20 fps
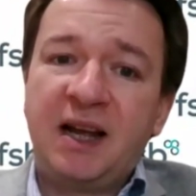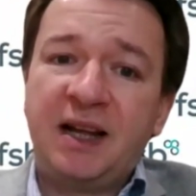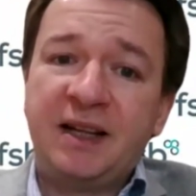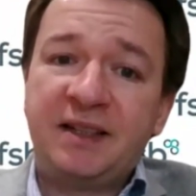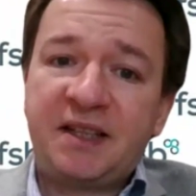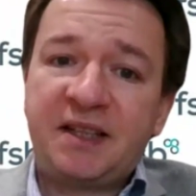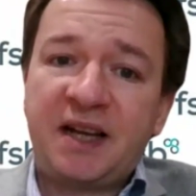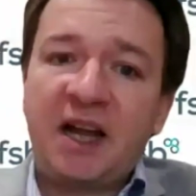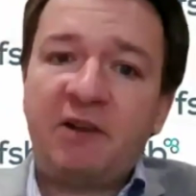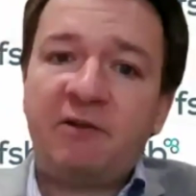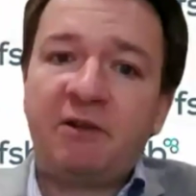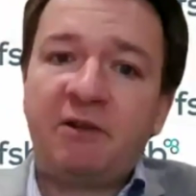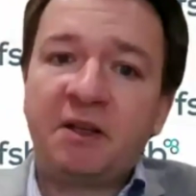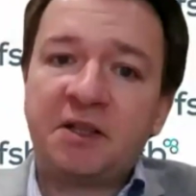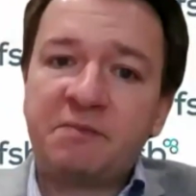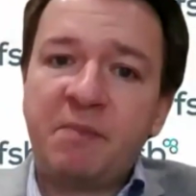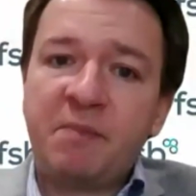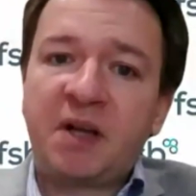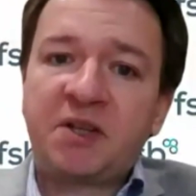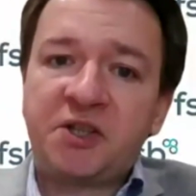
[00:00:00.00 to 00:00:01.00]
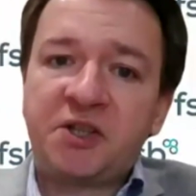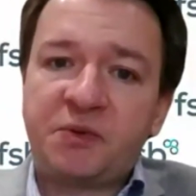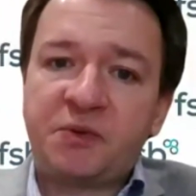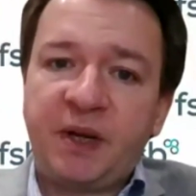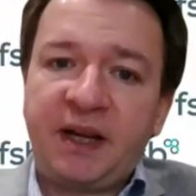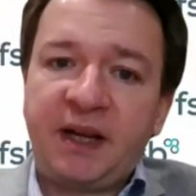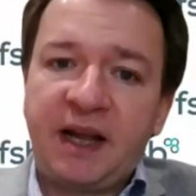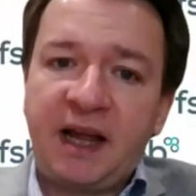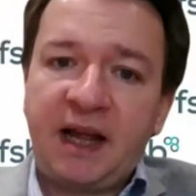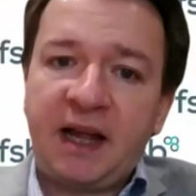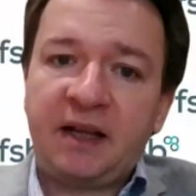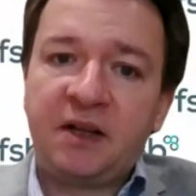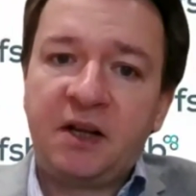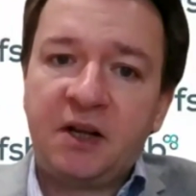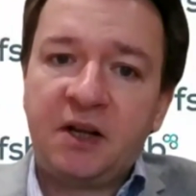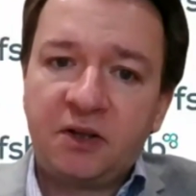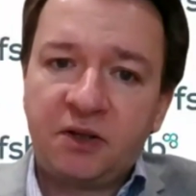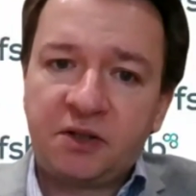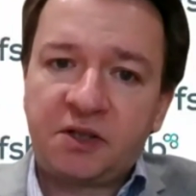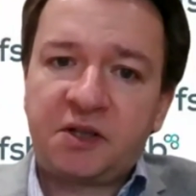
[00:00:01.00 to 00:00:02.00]
and tailoring as much as we can
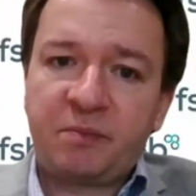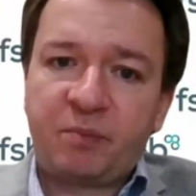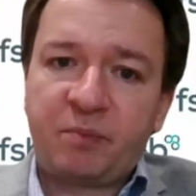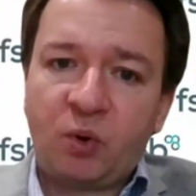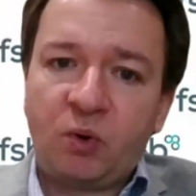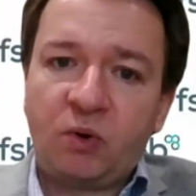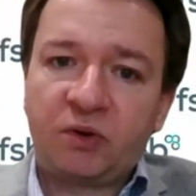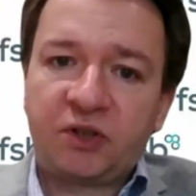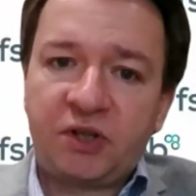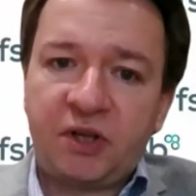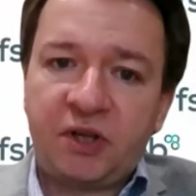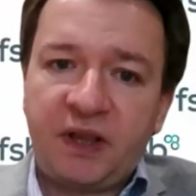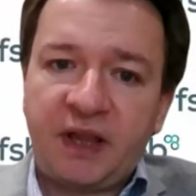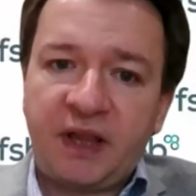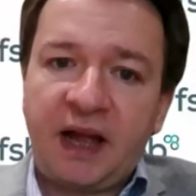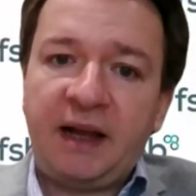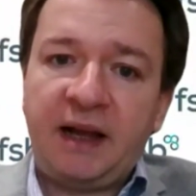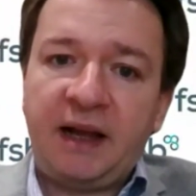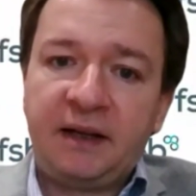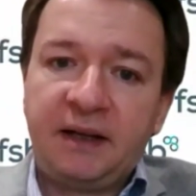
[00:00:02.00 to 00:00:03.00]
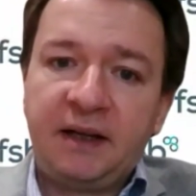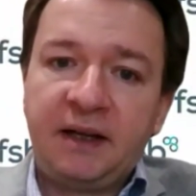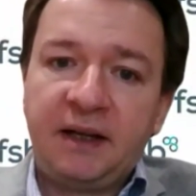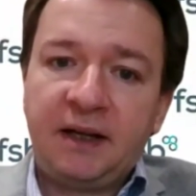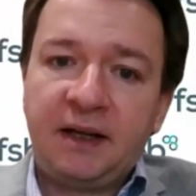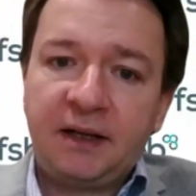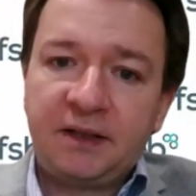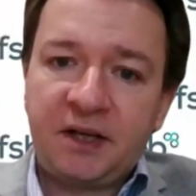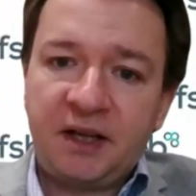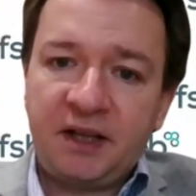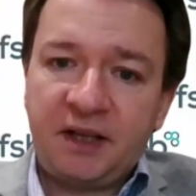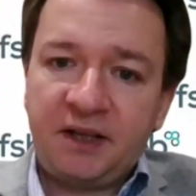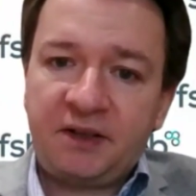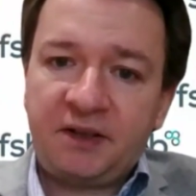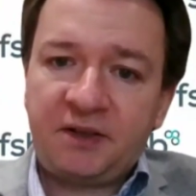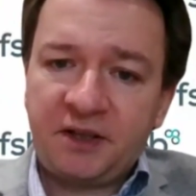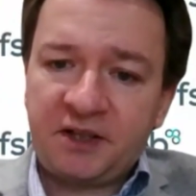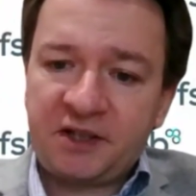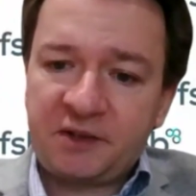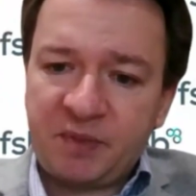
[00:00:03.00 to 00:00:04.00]
the support to
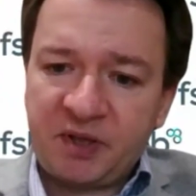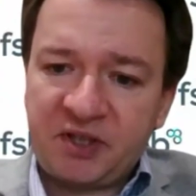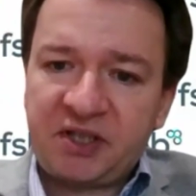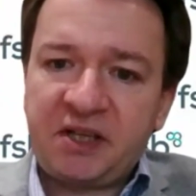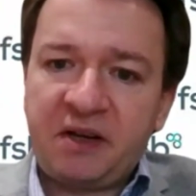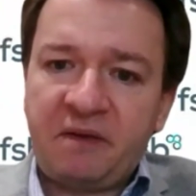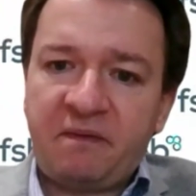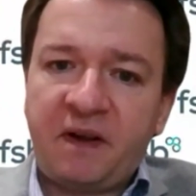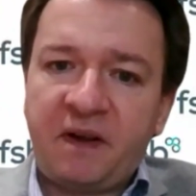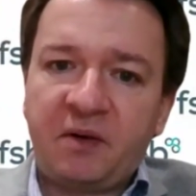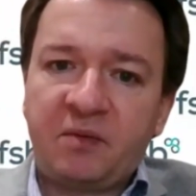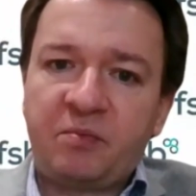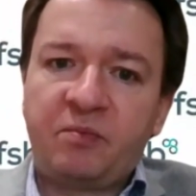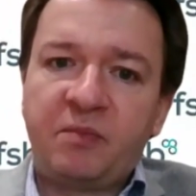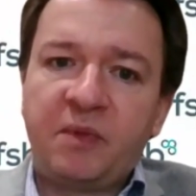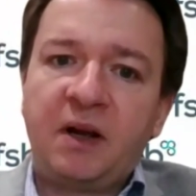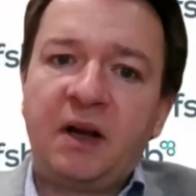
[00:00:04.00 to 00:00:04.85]
the specific